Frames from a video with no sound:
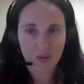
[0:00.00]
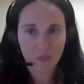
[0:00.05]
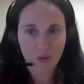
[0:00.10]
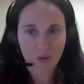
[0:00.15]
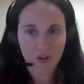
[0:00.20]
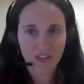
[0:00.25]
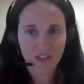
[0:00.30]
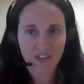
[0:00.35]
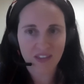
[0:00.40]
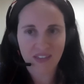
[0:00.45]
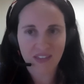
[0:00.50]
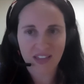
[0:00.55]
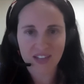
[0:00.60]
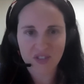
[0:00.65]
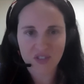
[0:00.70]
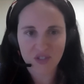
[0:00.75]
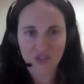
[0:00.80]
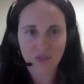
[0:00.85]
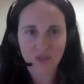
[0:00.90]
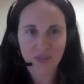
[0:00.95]
work that they
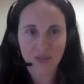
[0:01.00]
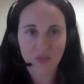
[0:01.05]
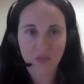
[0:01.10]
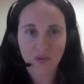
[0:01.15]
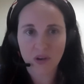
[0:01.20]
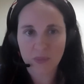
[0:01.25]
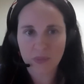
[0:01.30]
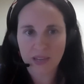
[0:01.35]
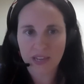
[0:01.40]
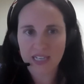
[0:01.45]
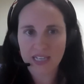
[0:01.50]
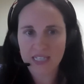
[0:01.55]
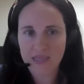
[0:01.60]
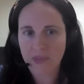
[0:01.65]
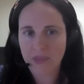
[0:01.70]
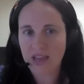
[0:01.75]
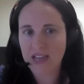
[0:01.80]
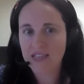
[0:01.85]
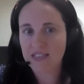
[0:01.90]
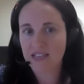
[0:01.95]
do in the wellbeing
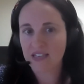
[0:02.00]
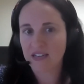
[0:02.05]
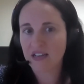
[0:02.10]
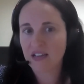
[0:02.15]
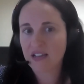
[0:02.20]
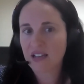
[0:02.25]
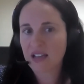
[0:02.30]
space and